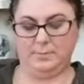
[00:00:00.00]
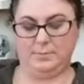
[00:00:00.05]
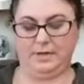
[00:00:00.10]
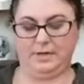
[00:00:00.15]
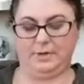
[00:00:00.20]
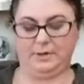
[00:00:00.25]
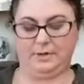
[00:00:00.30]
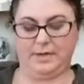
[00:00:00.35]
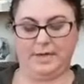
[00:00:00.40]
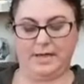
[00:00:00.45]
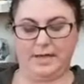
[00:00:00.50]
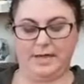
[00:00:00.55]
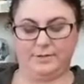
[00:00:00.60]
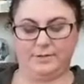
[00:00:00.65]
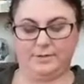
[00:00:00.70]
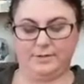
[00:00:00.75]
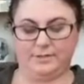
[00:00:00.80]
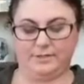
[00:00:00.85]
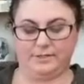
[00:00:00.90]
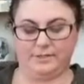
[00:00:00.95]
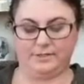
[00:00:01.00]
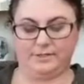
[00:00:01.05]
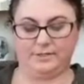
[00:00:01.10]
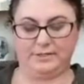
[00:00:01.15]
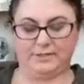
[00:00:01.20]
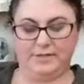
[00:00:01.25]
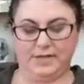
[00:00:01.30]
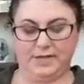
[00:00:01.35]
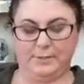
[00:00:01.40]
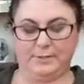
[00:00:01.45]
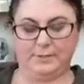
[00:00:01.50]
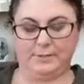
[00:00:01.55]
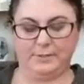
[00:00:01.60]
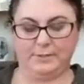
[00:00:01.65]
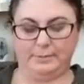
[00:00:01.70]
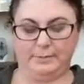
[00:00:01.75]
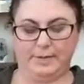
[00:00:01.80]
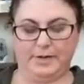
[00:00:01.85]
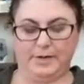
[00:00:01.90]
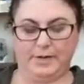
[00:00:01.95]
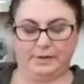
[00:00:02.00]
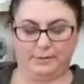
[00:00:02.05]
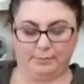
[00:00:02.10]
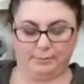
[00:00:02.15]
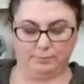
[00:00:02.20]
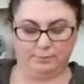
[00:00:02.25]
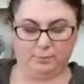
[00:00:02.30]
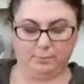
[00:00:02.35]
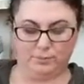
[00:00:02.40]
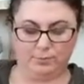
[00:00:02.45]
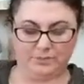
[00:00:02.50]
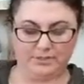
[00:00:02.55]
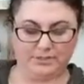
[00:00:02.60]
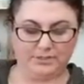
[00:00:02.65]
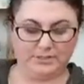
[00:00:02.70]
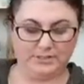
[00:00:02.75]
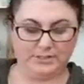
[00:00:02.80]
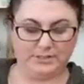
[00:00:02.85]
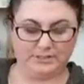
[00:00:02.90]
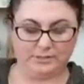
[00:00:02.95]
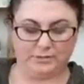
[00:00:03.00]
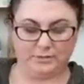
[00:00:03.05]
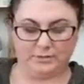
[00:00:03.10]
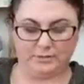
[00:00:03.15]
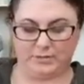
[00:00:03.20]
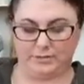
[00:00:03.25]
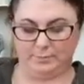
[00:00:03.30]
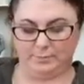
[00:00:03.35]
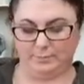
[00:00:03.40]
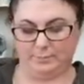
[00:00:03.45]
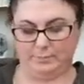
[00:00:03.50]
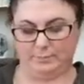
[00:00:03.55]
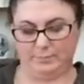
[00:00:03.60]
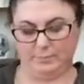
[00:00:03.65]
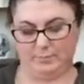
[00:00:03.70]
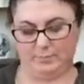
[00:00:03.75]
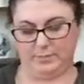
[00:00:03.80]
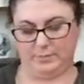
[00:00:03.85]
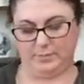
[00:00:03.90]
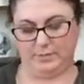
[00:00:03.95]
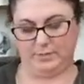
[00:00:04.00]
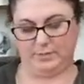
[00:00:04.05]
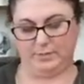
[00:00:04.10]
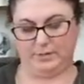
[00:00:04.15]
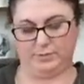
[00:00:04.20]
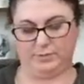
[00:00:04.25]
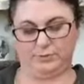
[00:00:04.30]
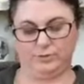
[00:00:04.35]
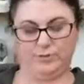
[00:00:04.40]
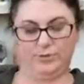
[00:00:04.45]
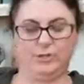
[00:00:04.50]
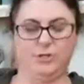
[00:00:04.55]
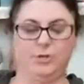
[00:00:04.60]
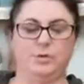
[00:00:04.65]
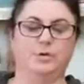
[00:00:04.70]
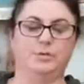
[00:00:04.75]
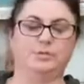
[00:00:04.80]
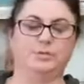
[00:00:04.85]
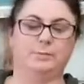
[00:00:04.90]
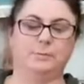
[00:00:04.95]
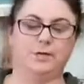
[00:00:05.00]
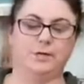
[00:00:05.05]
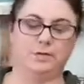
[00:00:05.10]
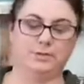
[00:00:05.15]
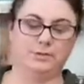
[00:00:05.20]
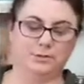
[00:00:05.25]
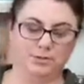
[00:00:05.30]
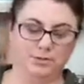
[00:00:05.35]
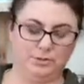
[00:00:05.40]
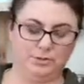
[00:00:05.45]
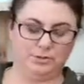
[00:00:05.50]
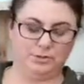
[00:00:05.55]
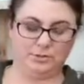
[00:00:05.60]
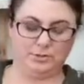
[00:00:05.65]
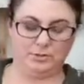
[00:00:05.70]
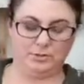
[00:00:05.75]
Make the gathers at the top and the bottom mostly so that they don't show as much.